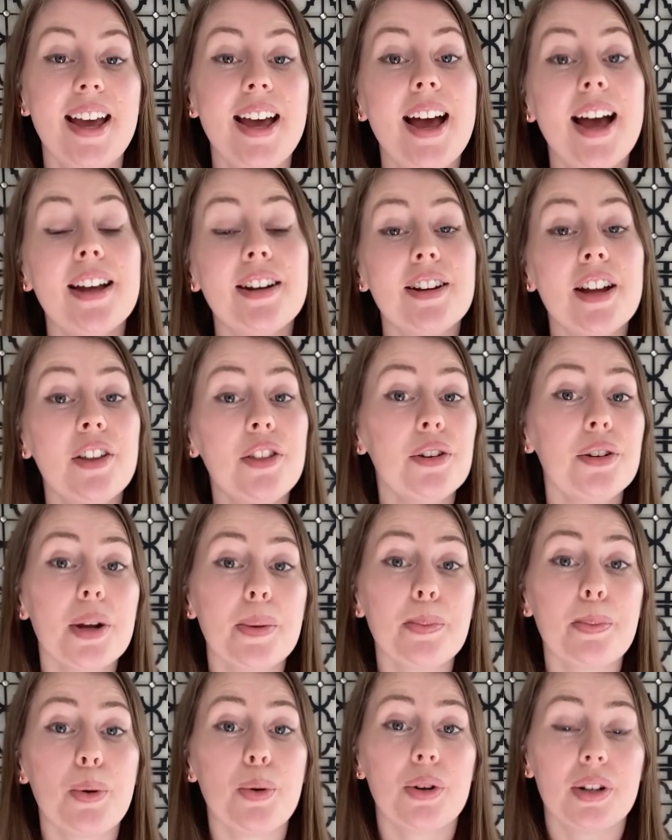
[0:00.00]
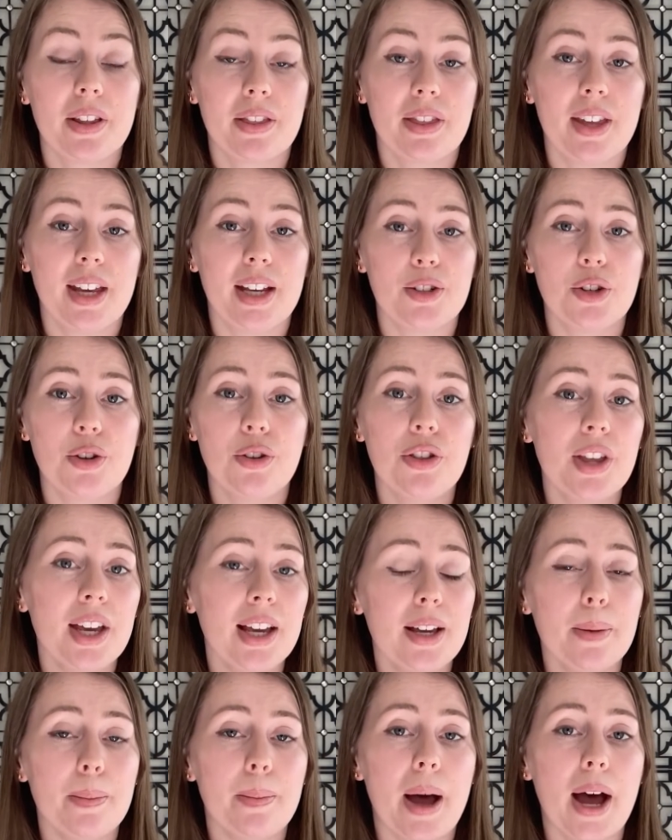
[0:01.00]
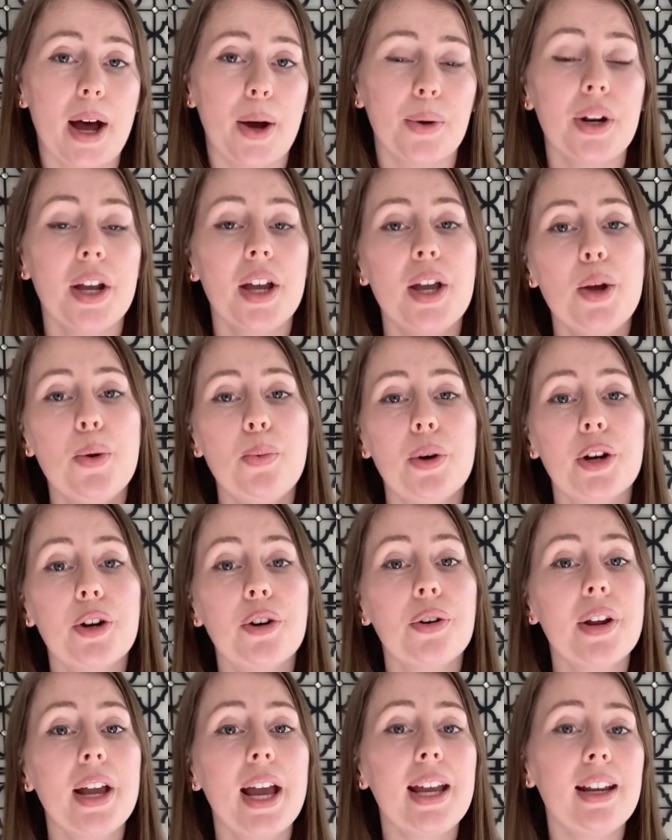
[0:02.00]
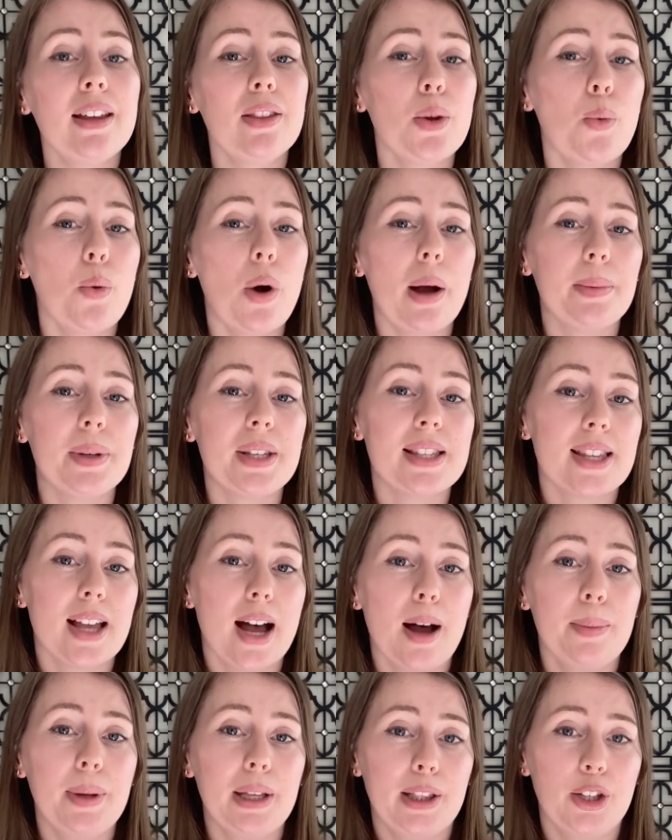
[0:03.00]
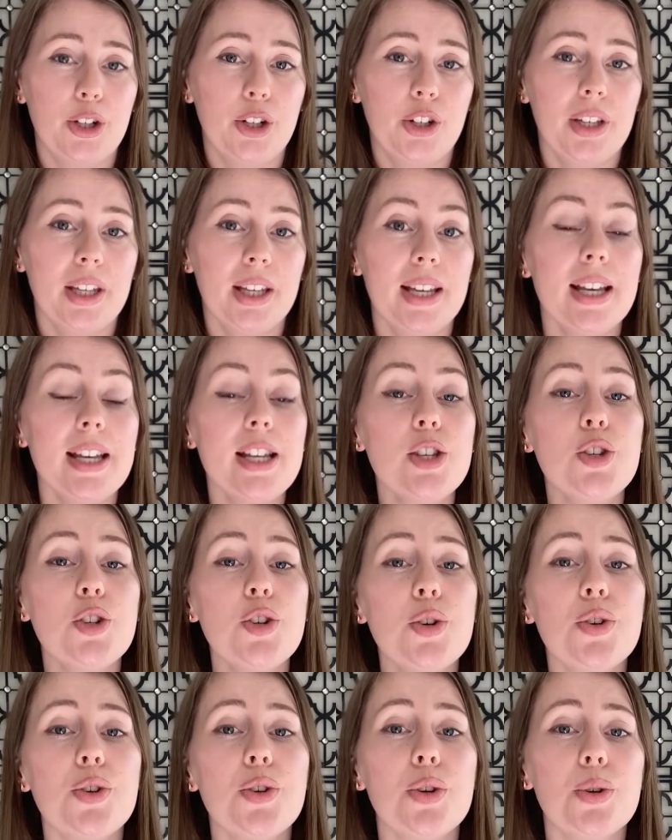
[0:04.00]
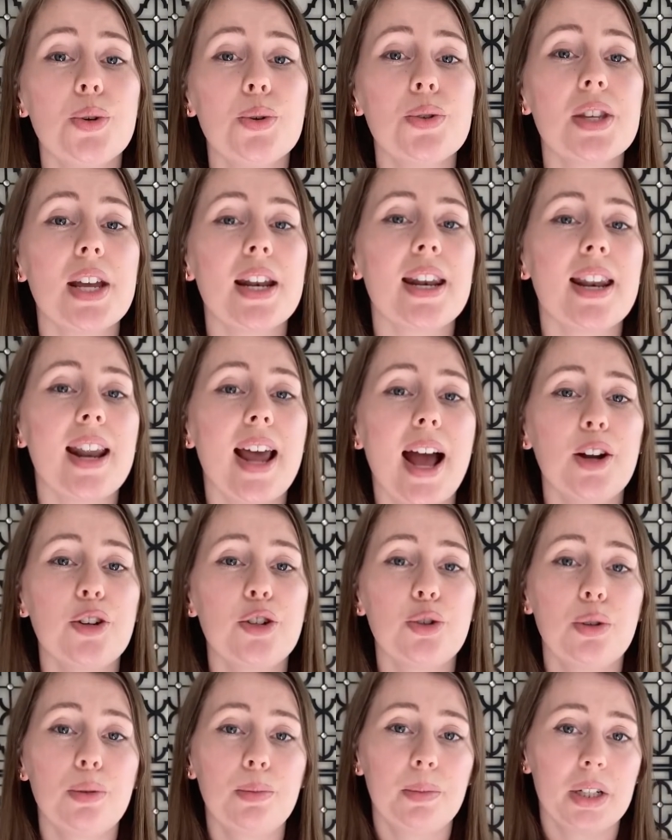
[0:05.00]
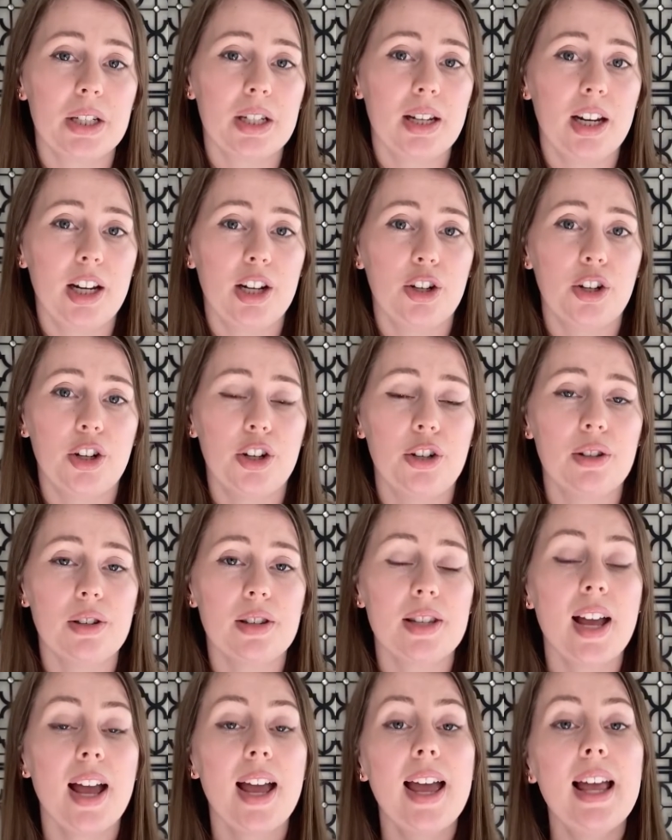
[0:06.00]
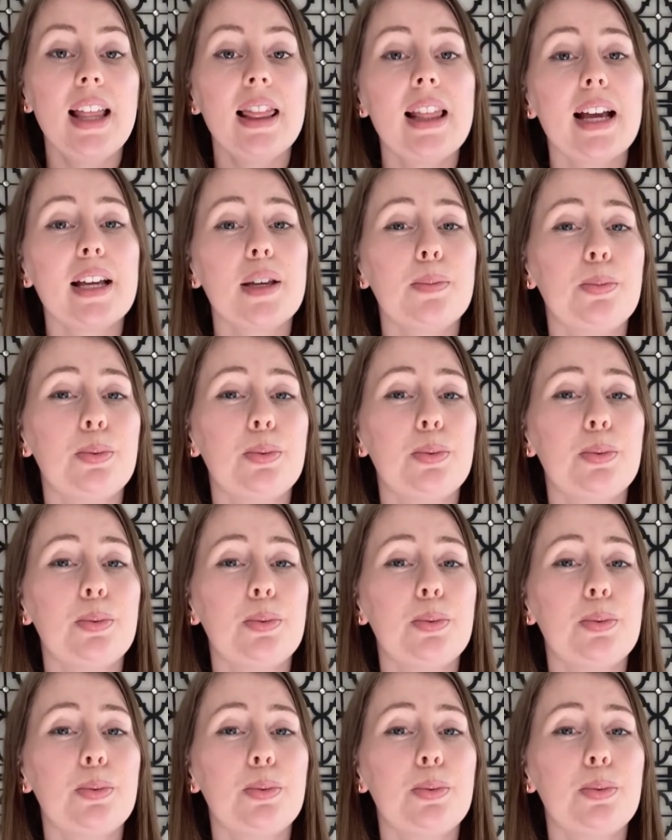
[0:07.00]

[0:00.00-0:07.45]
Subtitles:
Another important thing to think about when creating the Wabi Sabi look is to use natural materials like